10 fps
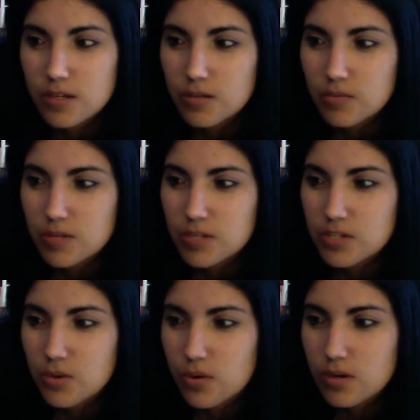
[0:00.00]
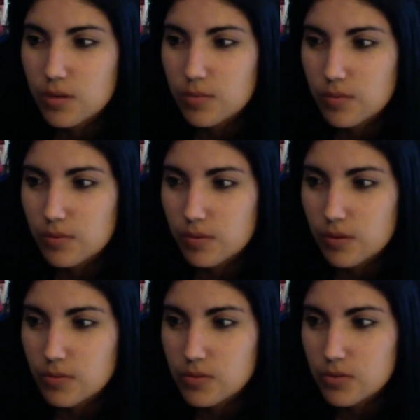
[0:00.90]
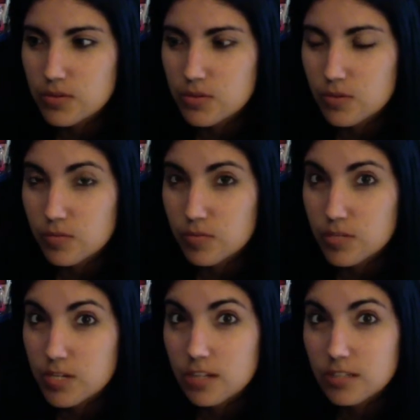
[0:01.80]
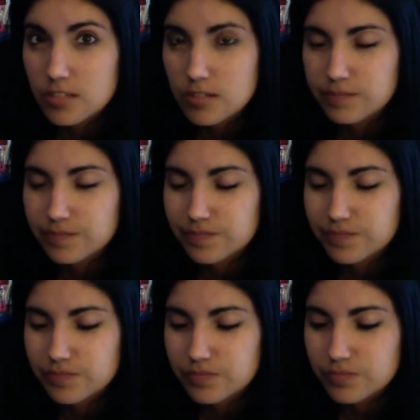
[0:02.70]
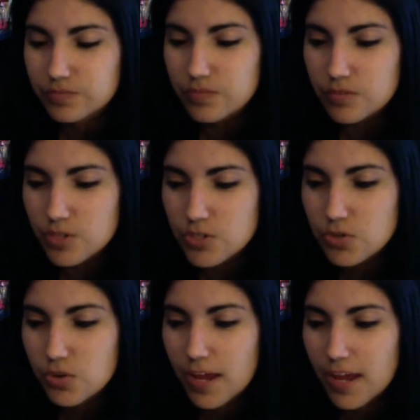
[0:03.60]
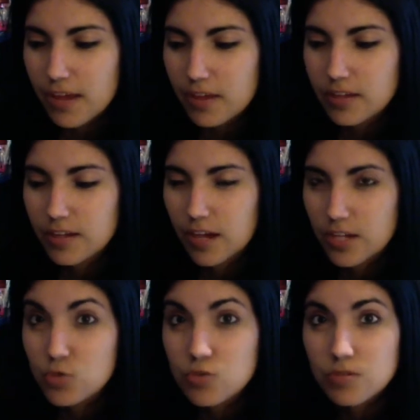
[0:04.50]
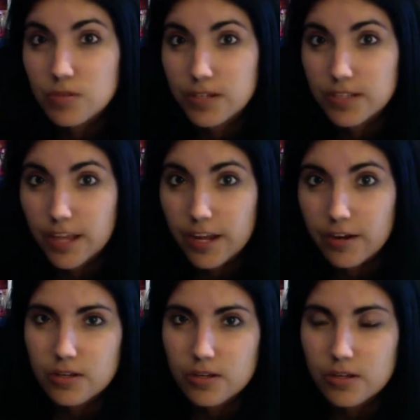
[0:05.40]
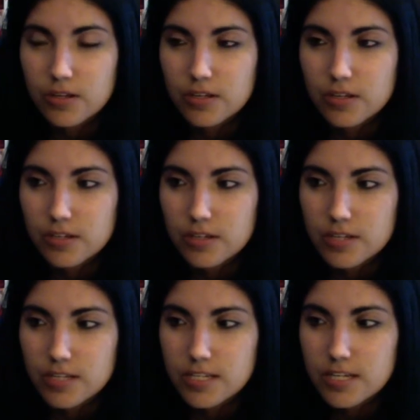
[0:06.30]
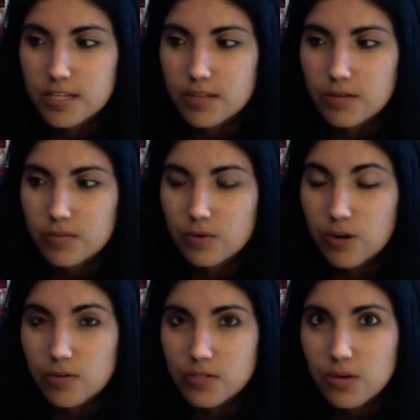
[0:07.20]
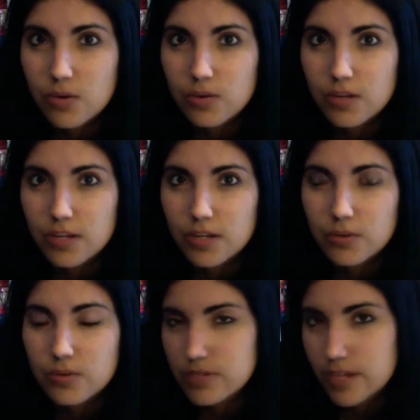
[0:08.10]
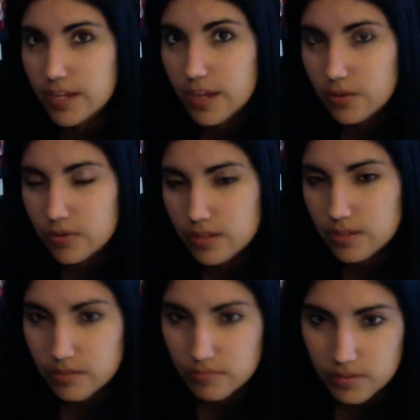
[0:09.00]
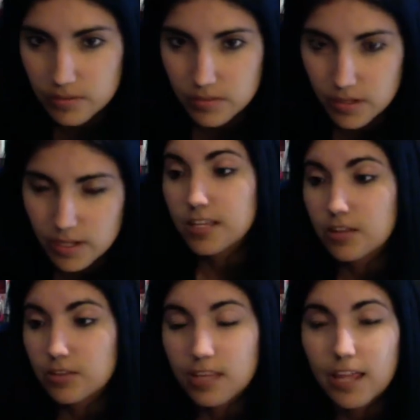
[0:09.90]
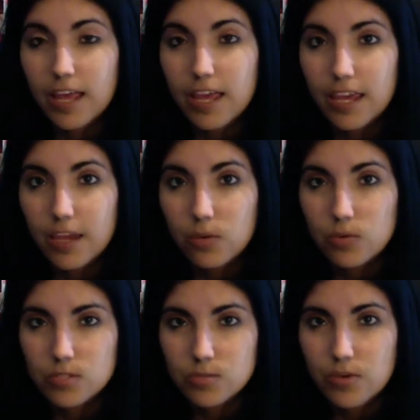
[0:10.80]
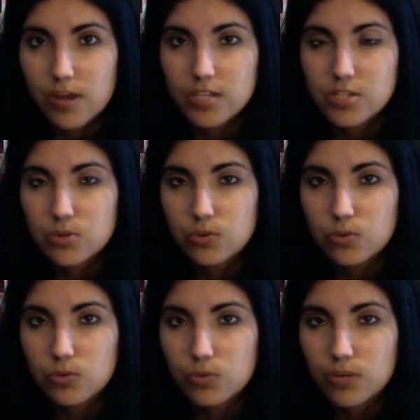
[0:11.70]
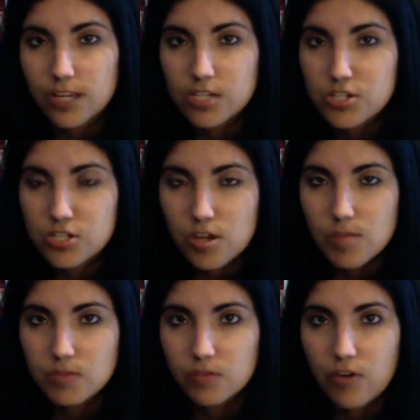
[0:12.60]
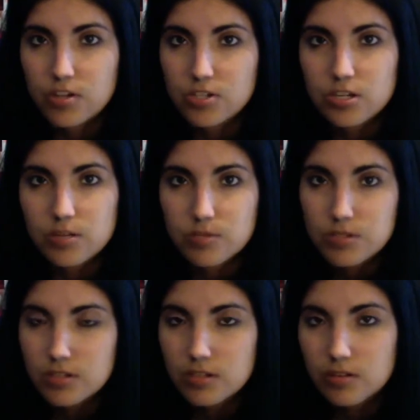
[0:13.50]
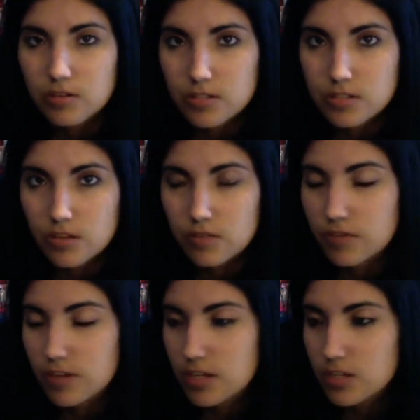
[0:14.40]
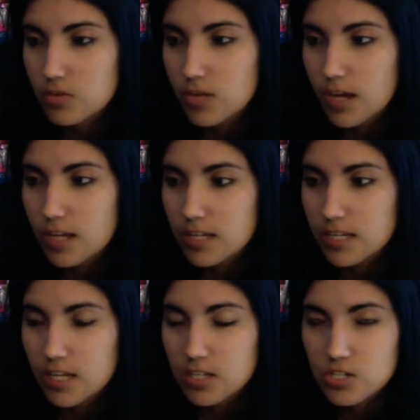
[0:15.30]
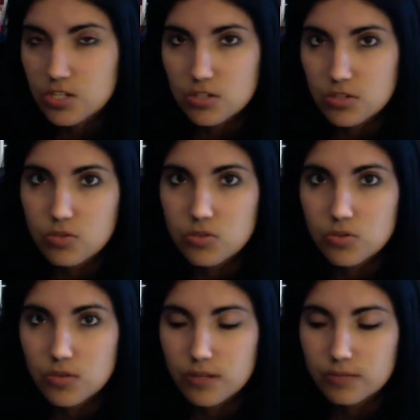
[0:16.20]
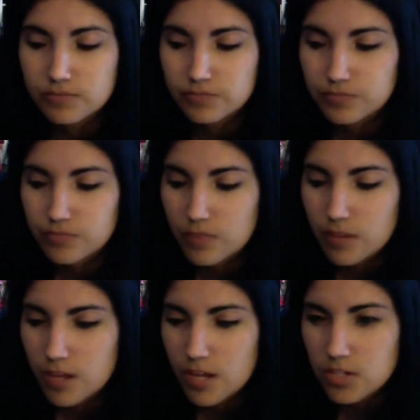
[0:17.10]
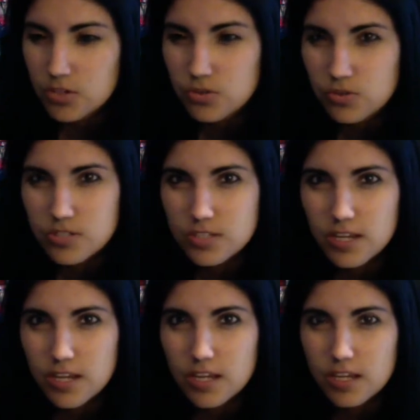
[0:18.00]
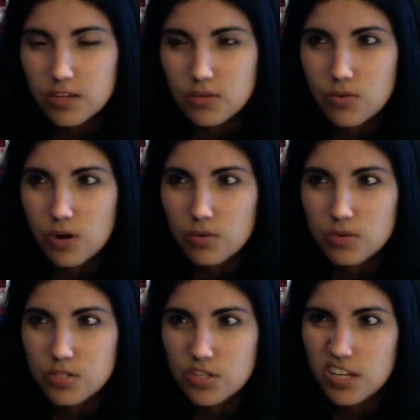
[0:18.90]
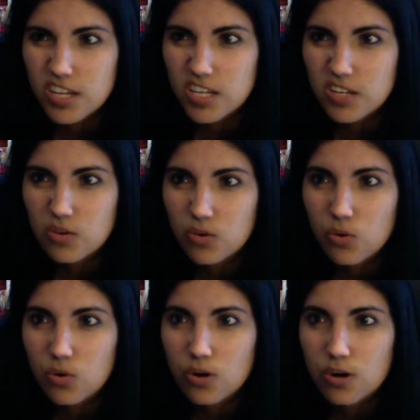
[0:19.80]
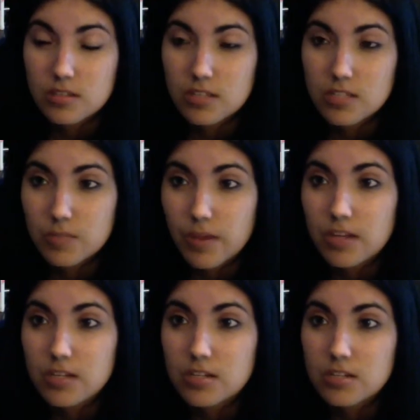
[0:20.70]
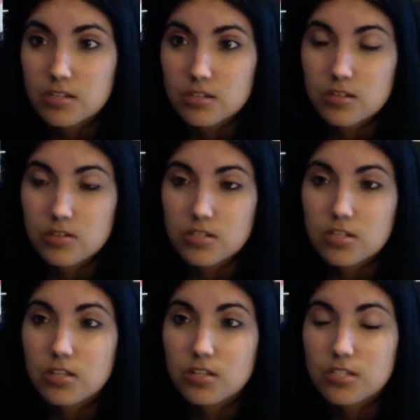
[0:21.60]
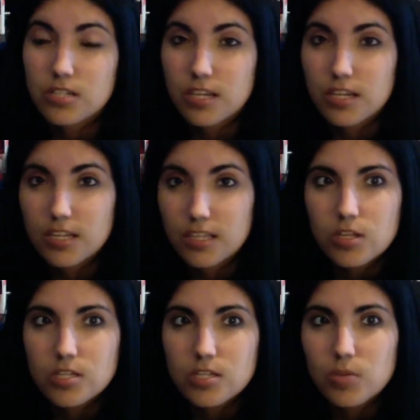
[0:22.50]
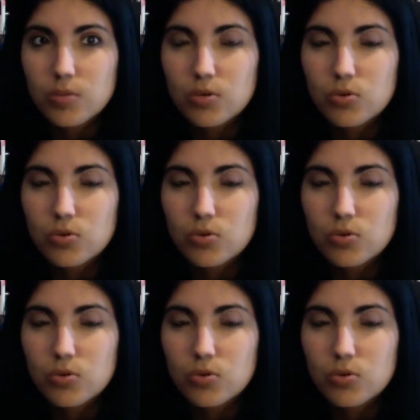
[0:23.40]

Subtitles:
because growing up, I was always overprotected, so I got used to being a liar and telling them where I was going and who I was hanging out with and blah blah. The lying was spread to relationships, friendships, and all that stuff, and you kind of get just used to it. And you know the saying, you are what you eat, or in Spanish, there's another saying, tell me who